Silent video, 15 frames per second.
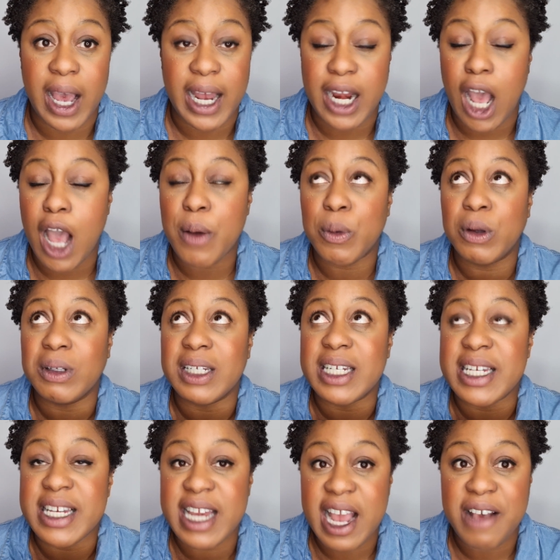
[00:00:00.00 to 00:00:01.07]
and I will
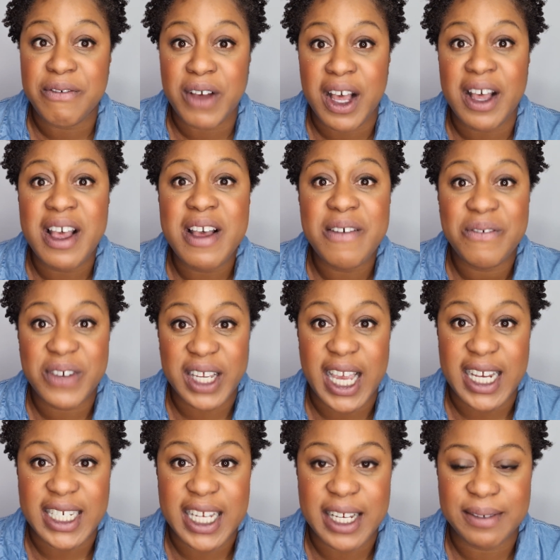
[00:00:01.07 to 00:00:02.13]
never
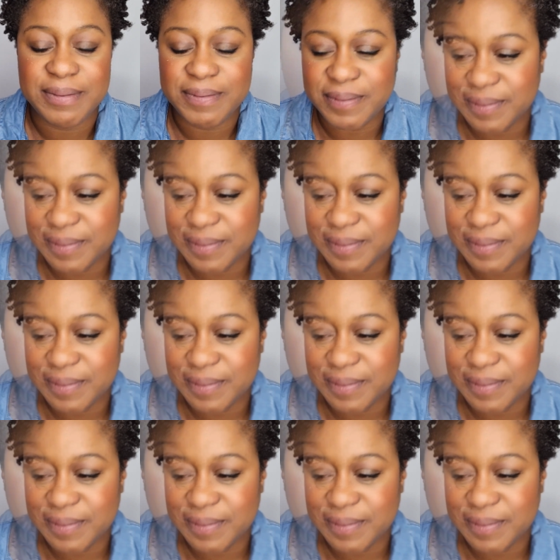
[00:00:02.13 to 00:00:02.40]
forget it.